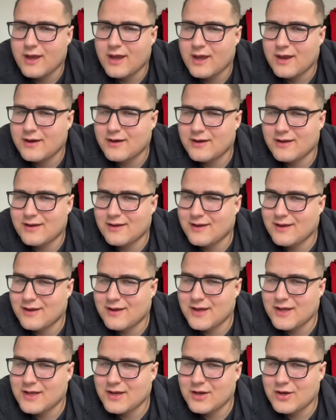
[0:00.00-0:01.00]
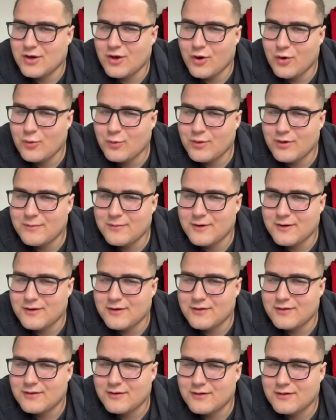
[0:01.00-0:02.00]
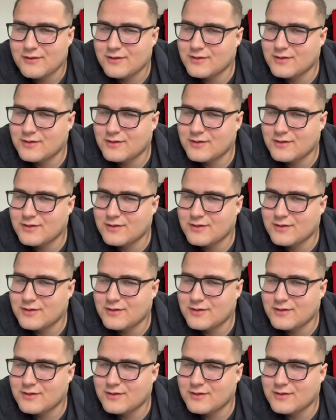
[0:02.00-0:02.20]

And no woman